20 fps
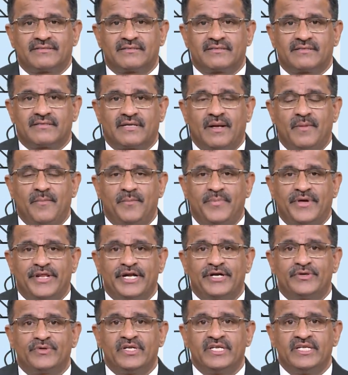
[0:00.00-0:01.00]

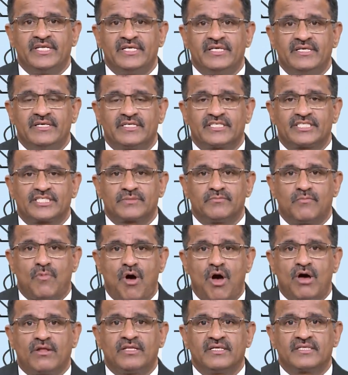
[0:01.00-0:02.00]
comparatively a
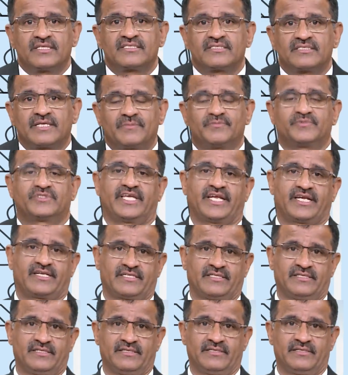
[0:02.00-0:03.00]
smaller
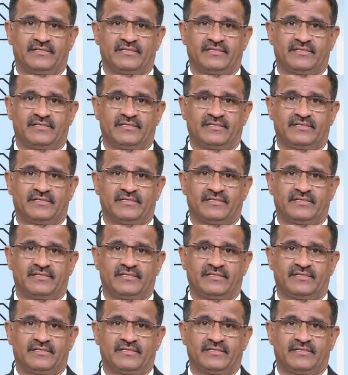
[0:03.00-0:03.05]
subject,